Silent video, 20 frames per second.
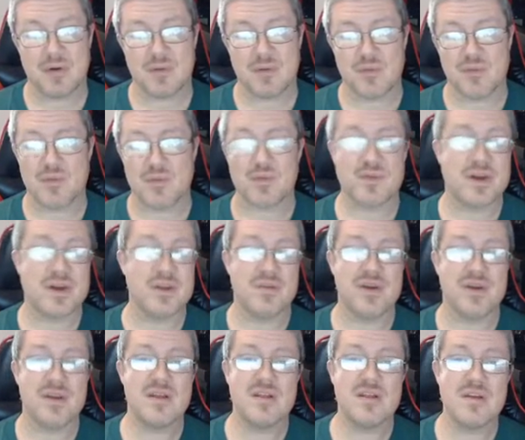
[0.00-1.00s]
For Final
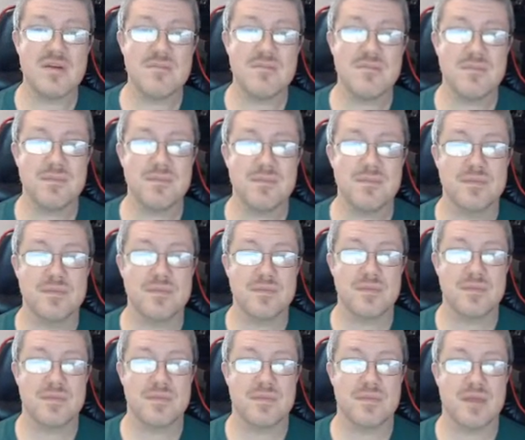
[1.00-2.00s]
Fantasy,
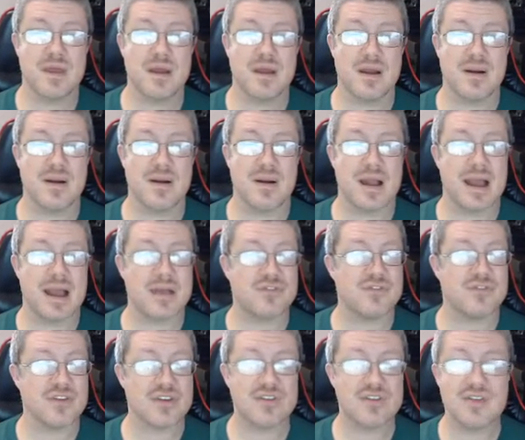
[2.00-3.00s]
I
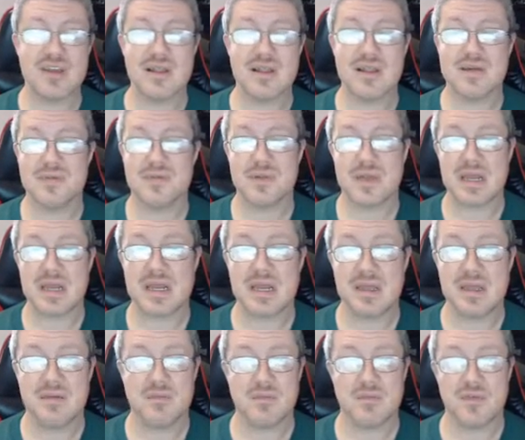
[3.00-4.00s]
just hit level
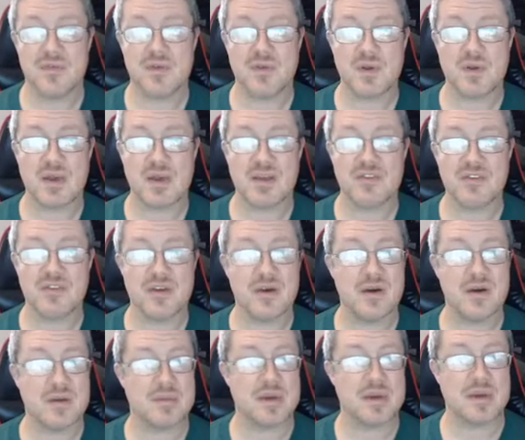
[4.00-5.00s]
80 a few days ago.
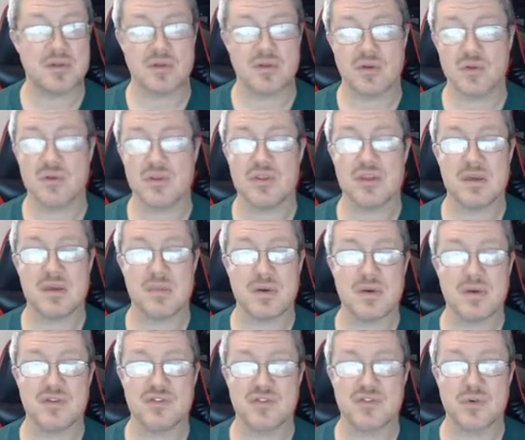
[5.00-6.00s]
I've been doing the
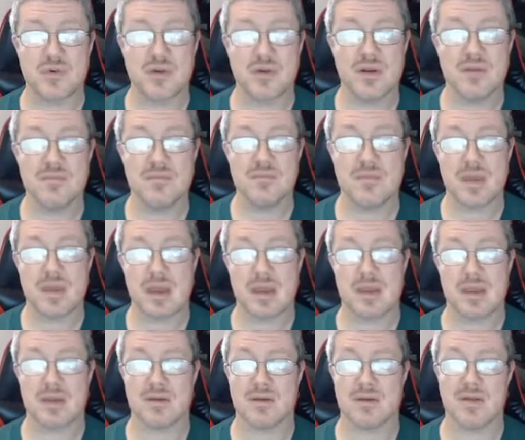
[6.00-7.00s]
post-story,
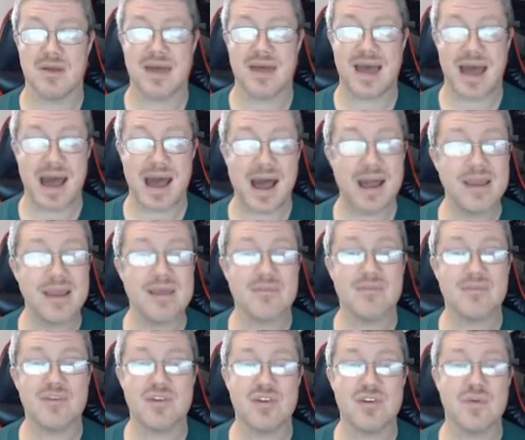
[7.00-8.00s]
and I am
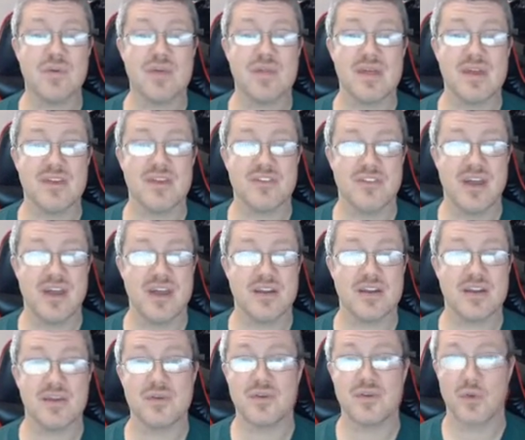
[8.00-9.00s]
genuinely excited
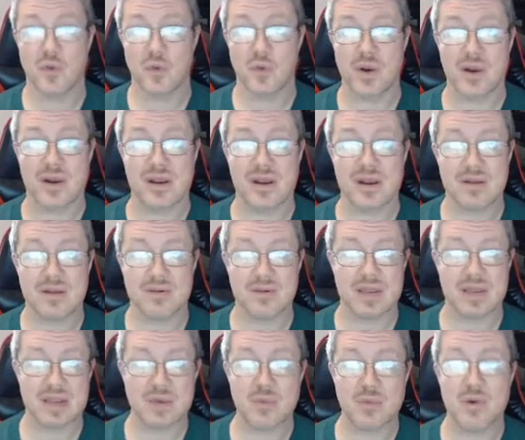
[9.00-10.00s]
for where
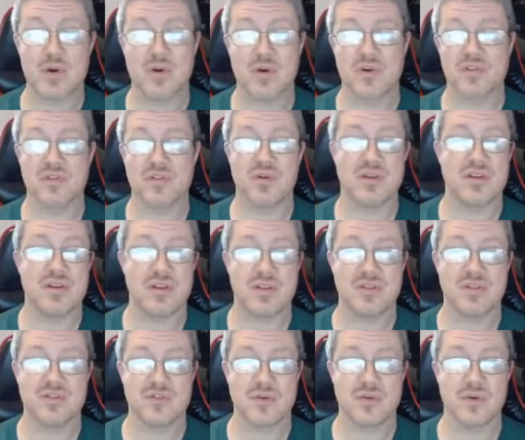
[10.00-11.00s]
Endwalker is going to take the
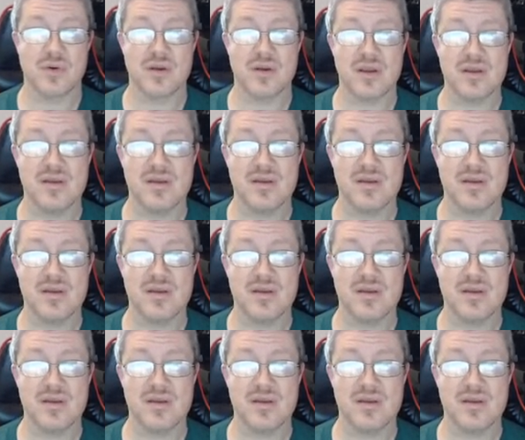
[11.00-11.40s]
story.